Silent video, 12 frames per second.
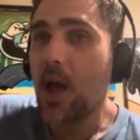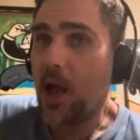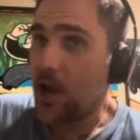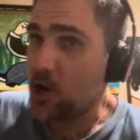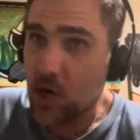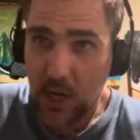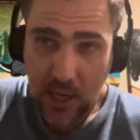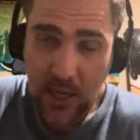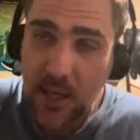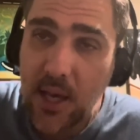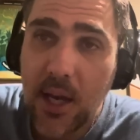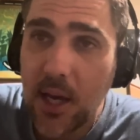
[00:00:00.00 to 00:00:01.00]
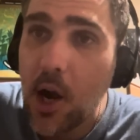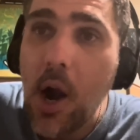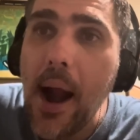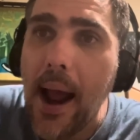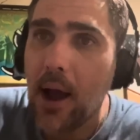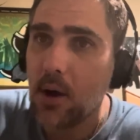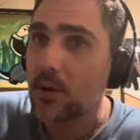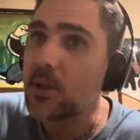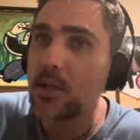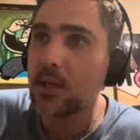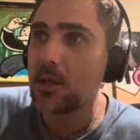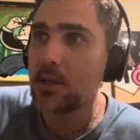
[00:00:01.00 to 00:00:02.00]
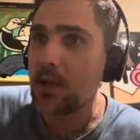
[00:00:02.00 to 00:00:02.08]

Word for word: And you're going to kick at our house.